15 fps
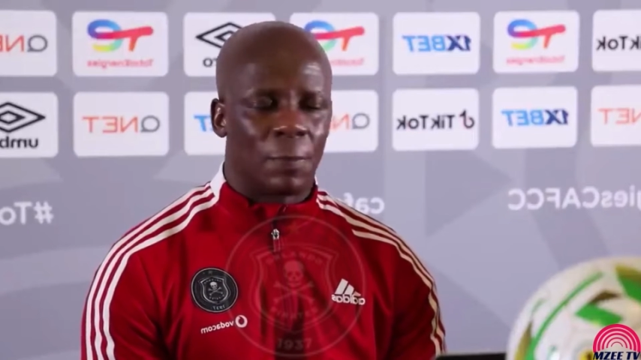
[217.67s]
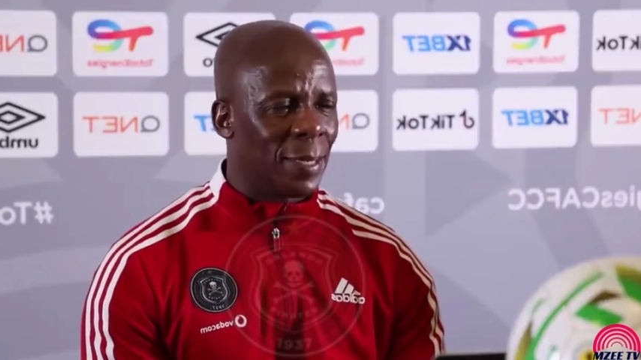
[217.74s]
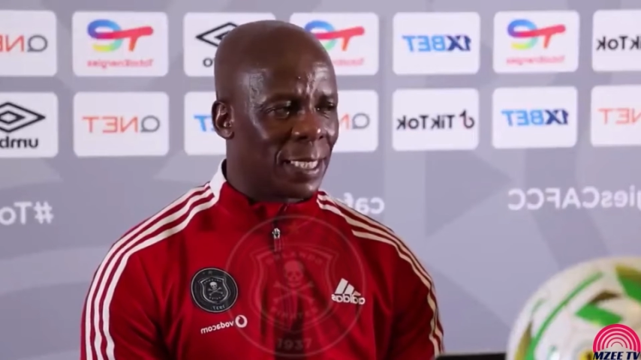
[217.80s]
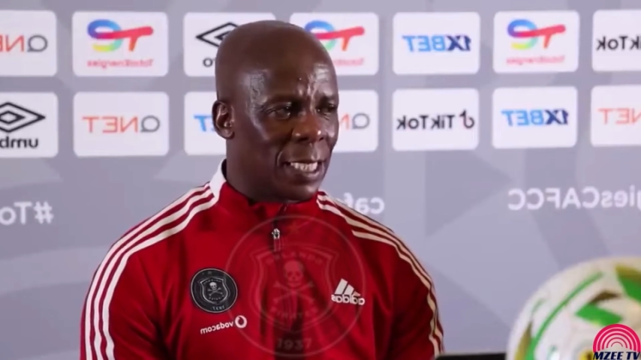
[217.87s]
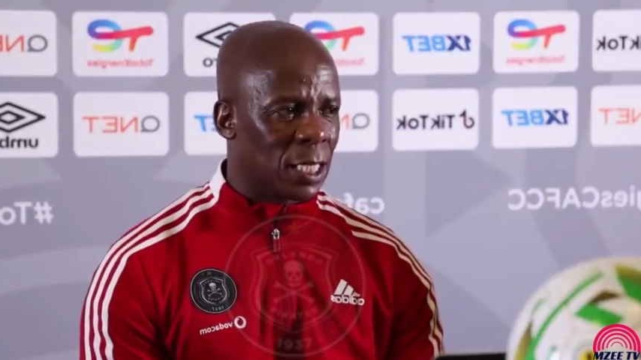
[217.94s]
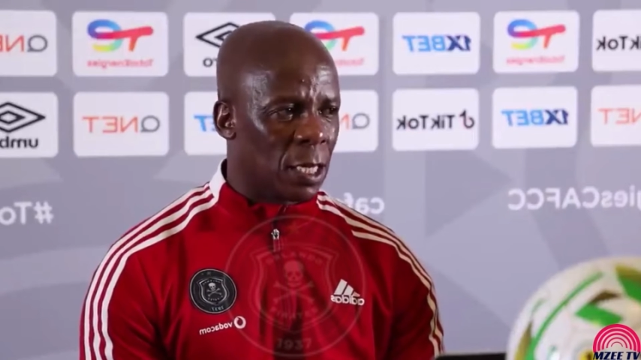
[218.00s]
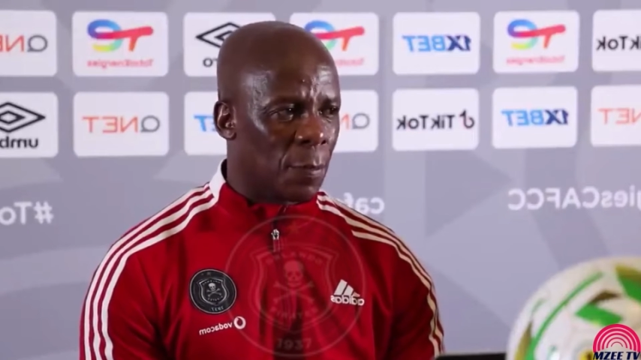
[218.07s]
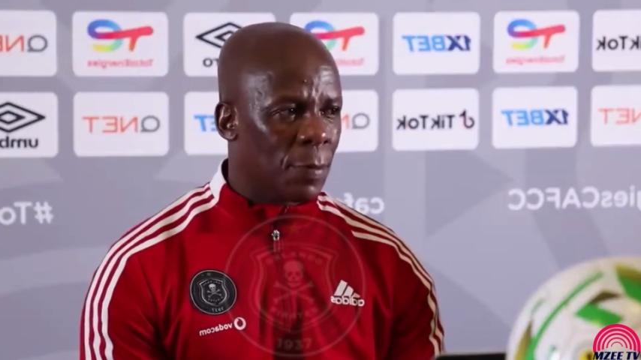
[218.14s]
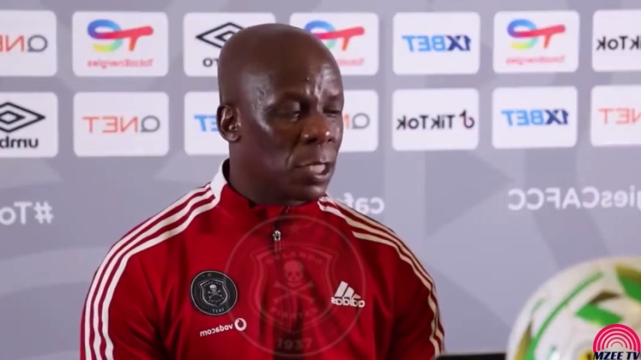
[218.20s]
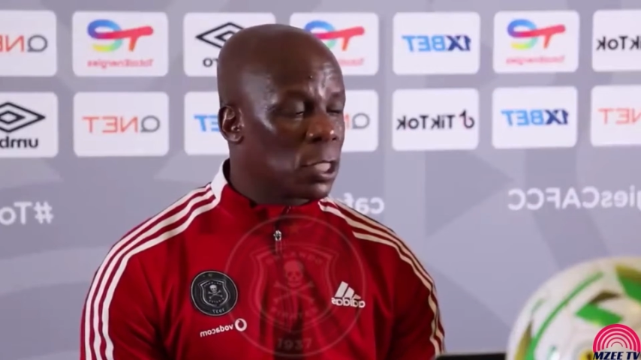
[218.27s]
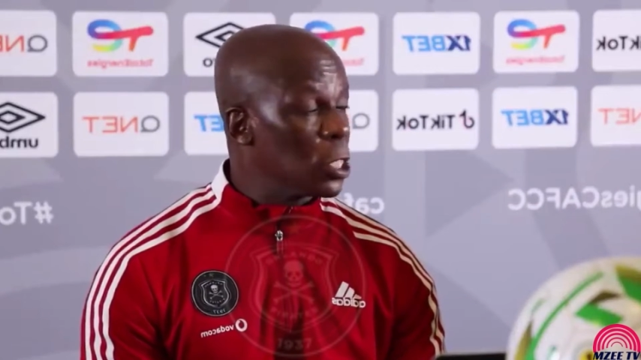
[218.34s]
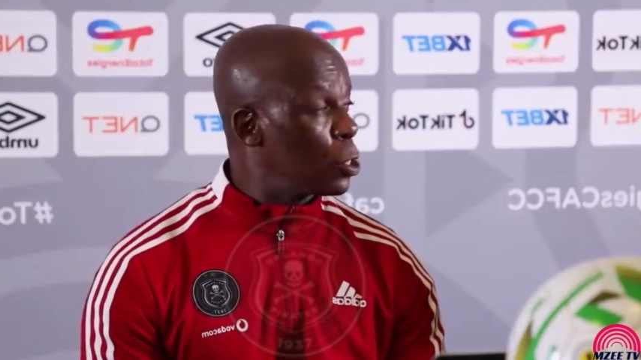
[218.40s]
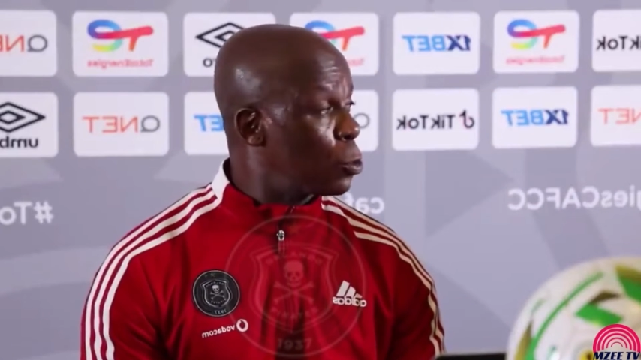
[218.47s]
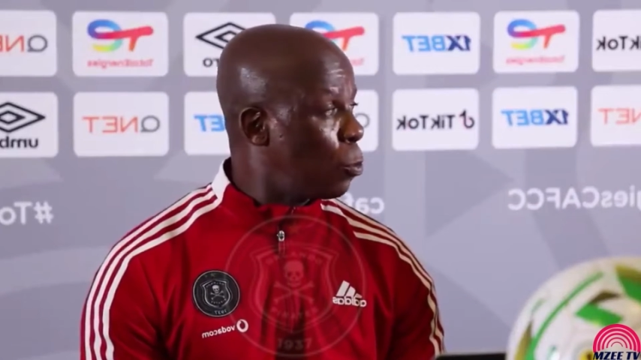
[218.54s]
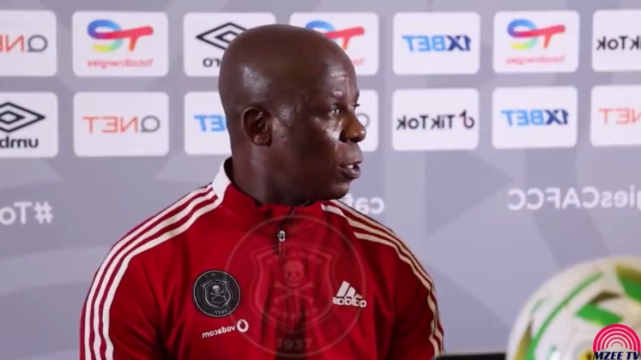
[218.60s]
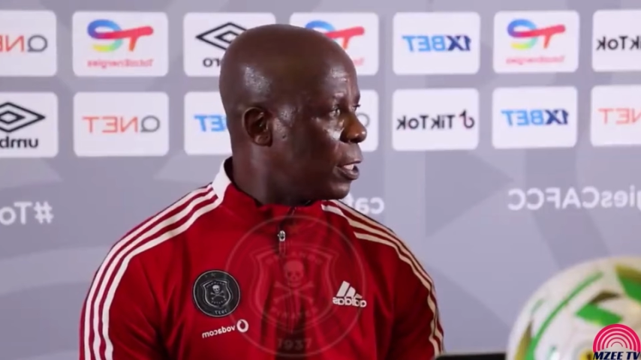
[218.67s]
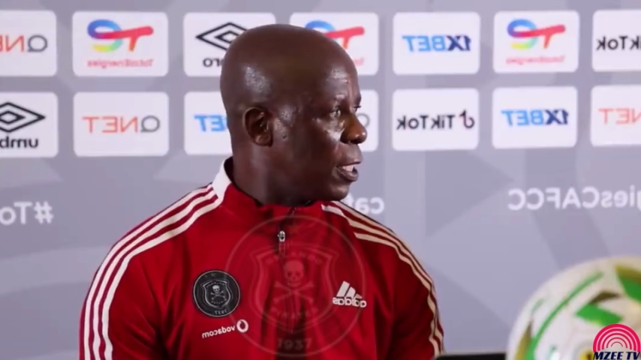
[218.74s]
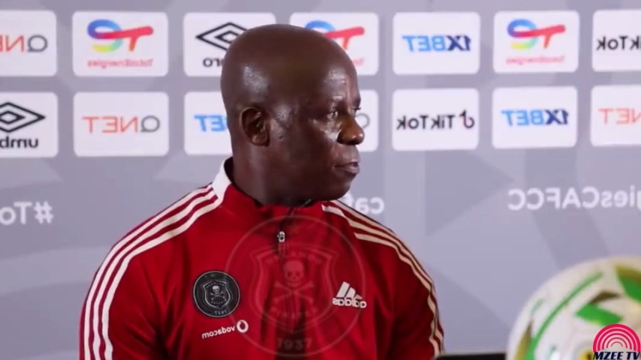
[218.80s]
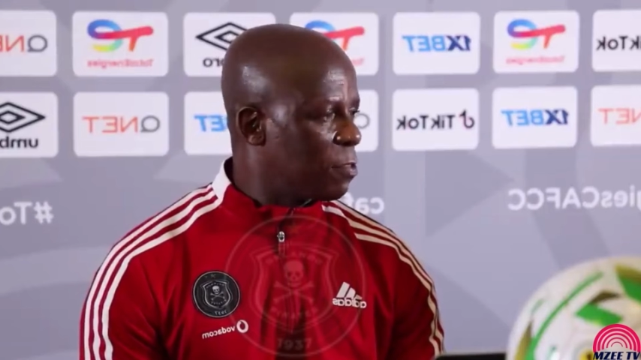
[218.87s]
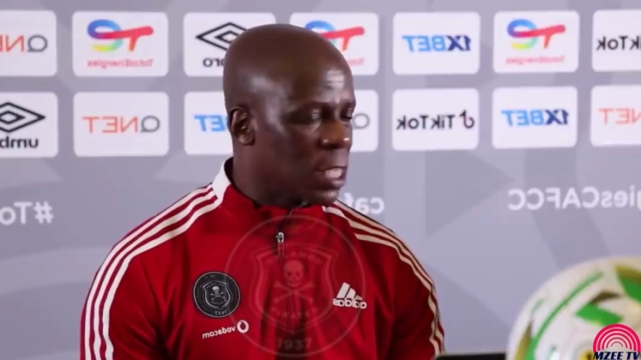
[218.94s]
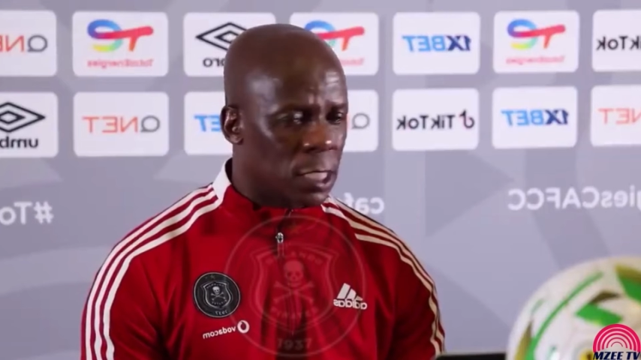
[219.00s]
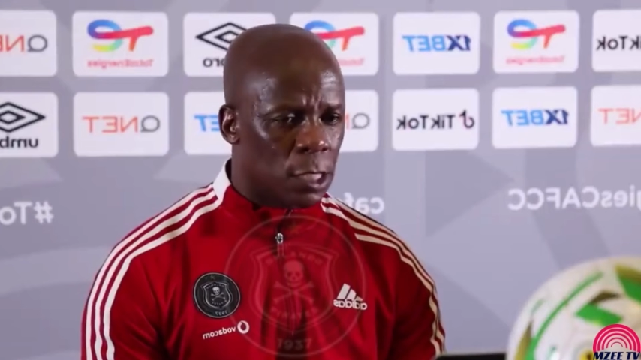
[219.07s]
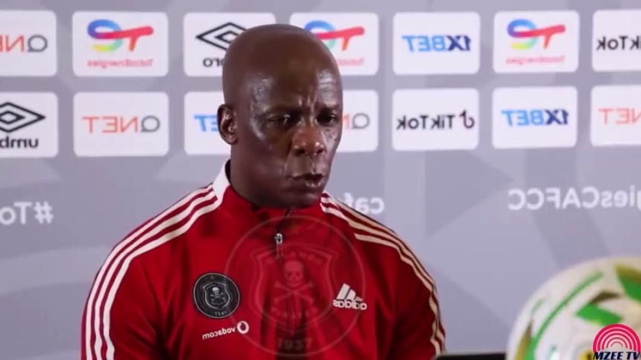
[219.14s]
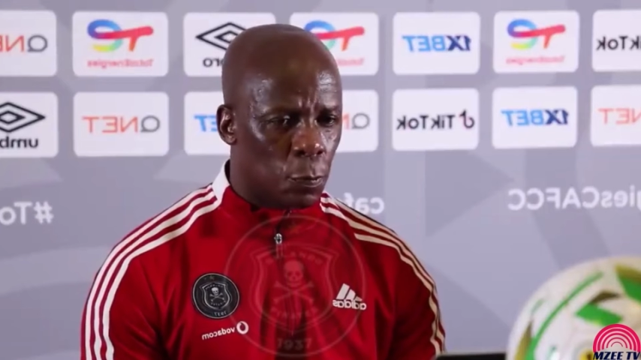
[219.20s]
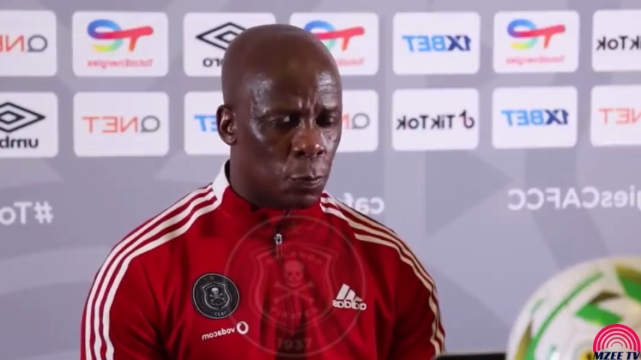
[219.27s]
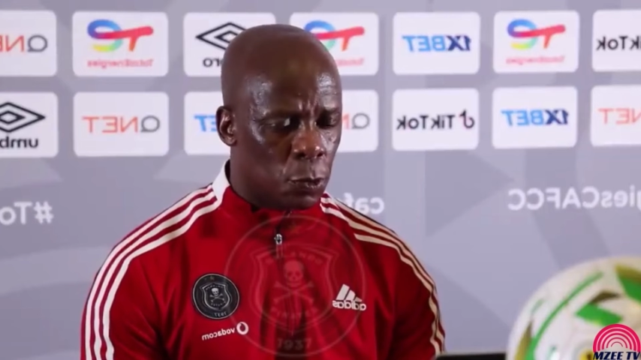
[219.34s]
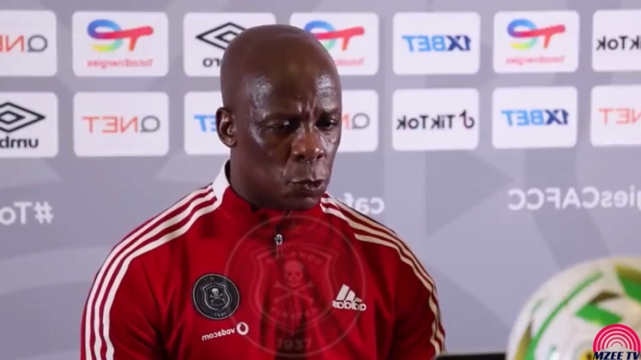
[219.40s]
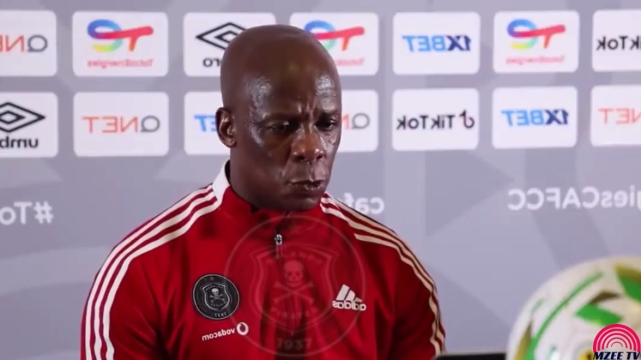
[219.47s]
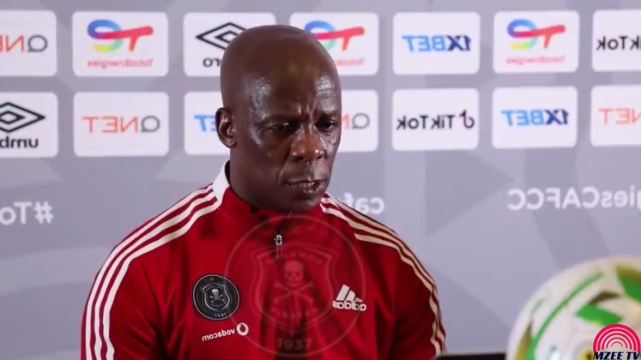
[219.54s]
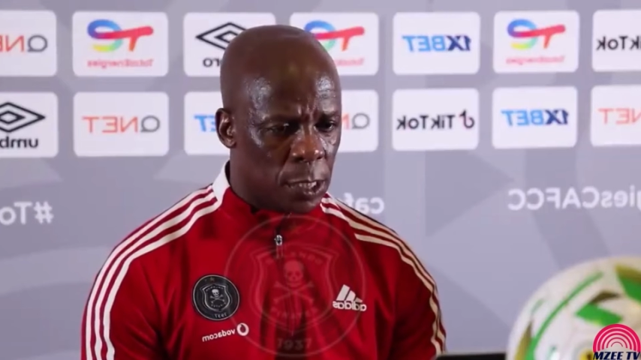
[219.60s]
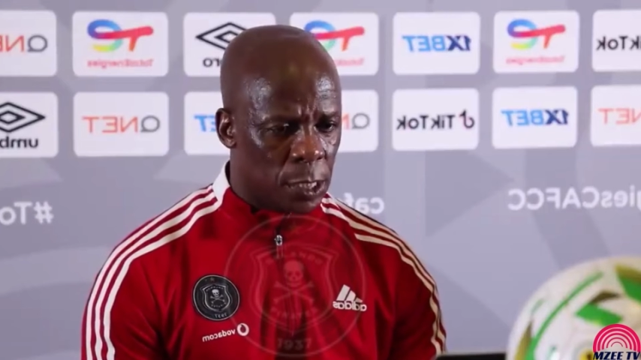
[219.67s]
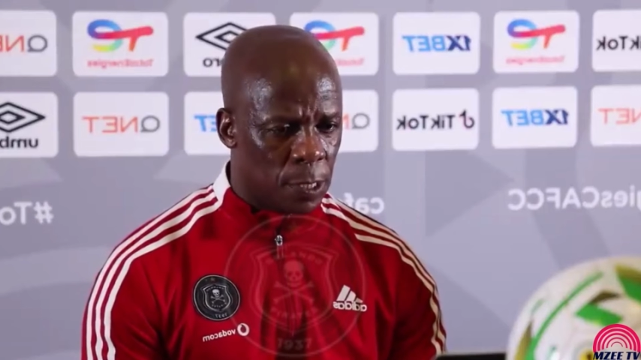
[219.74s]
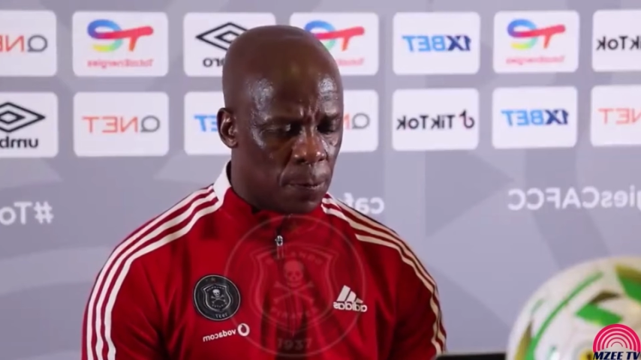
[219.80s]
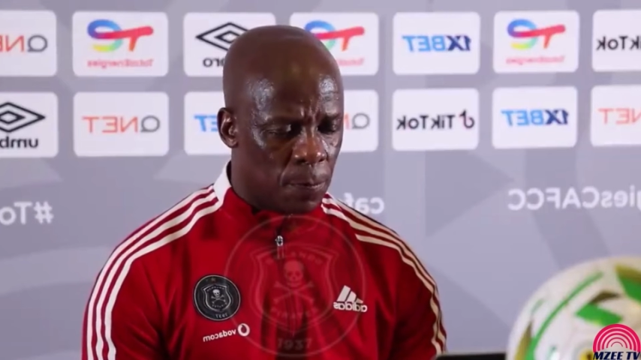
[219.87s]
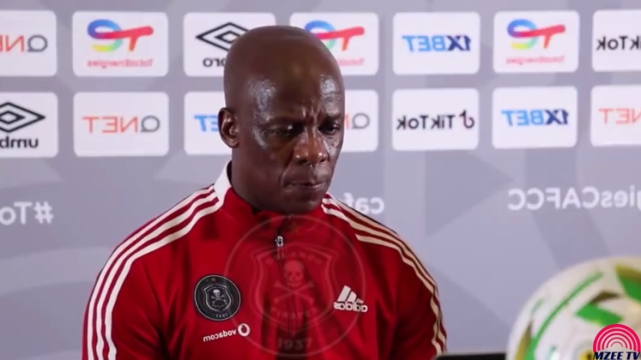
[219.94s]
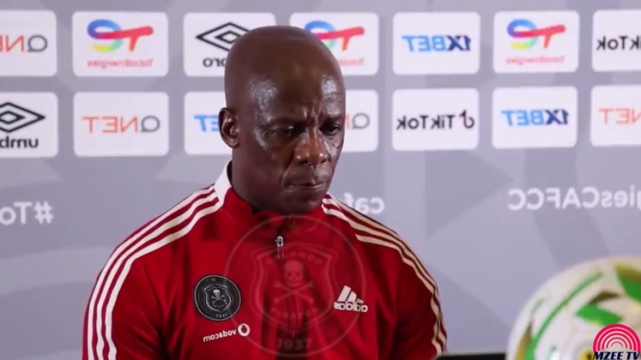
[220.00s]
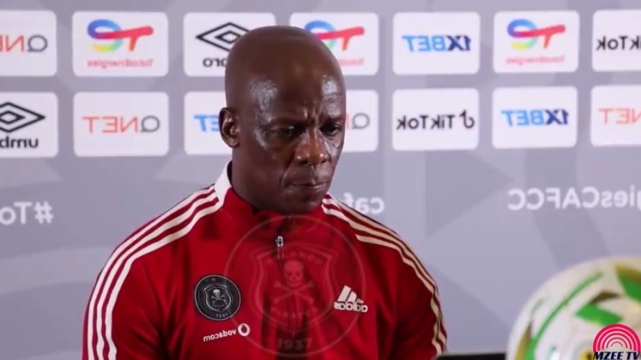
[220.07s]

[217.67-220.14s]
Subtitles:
but other matches we won't have such an opportunity.